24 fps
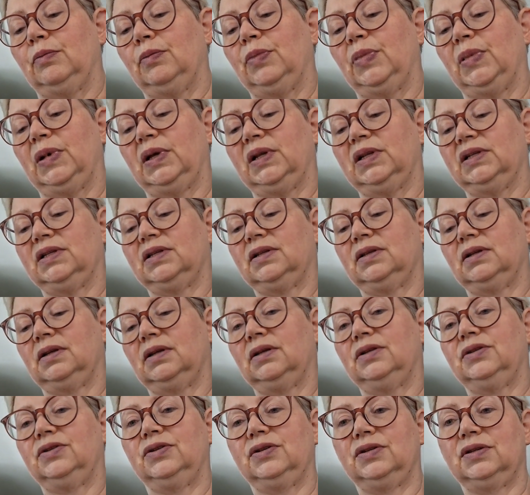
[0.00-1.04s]
but
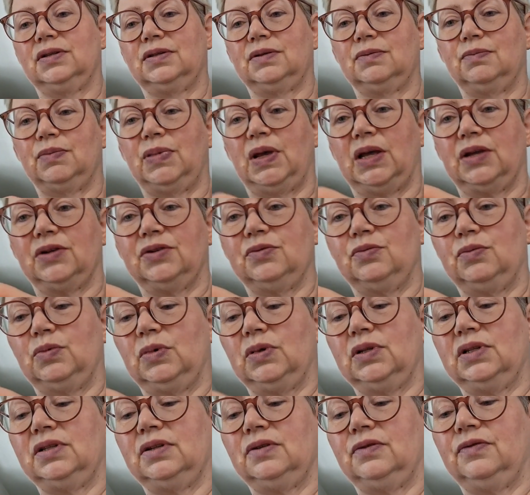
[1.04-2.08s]
I just patched
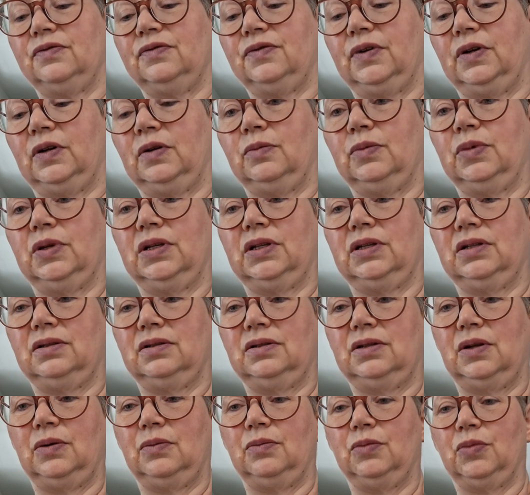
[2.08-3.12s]
myself up. I
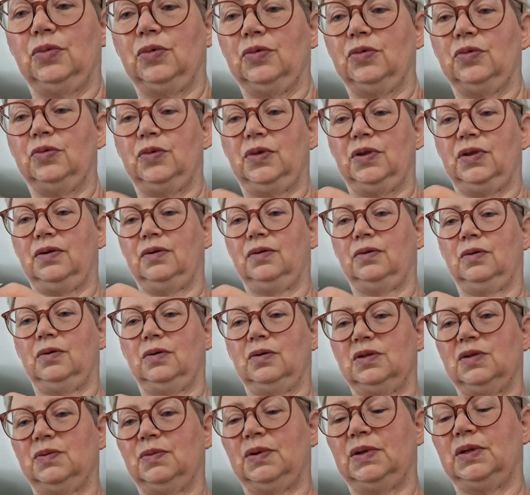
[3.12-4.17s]
don't bother with
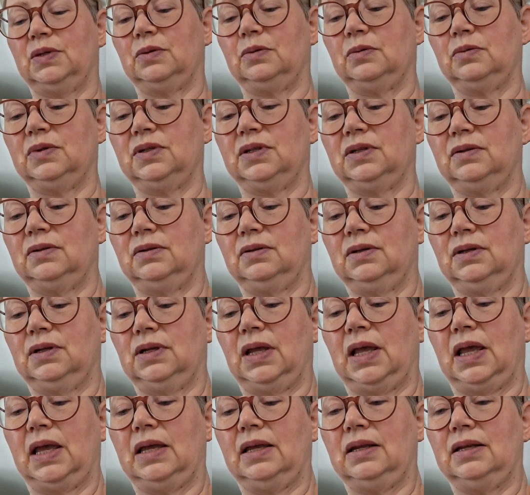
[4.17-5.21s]
hospitals and
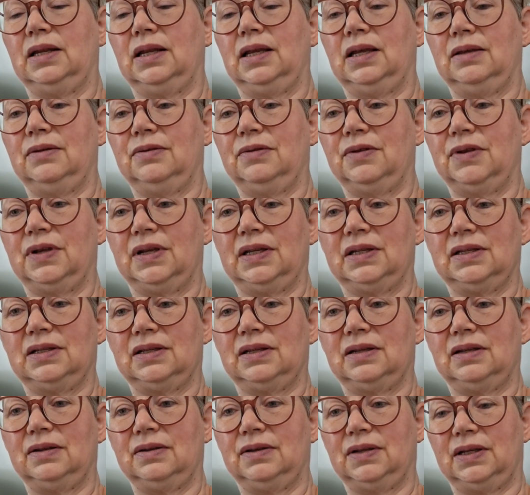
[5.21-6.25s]
A&E and things
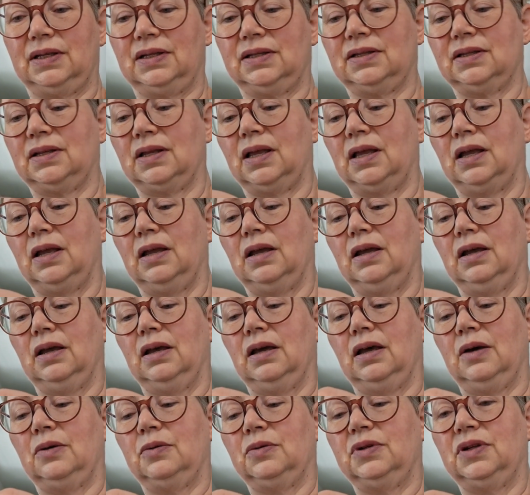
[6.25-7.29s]
like this.
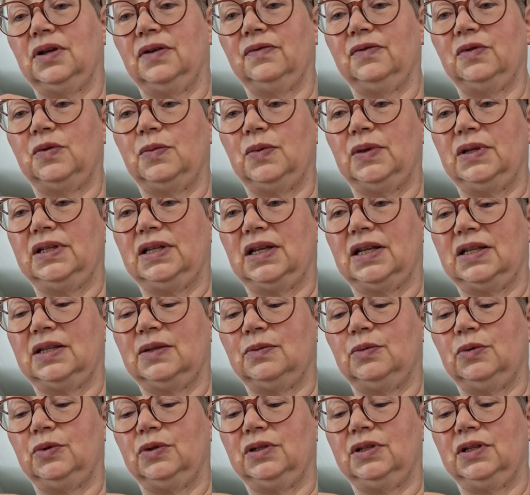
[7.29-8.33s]
I would have to be
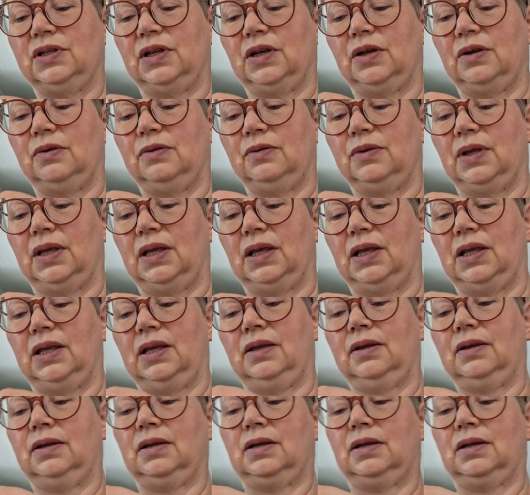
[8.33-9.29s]
desperate to go there.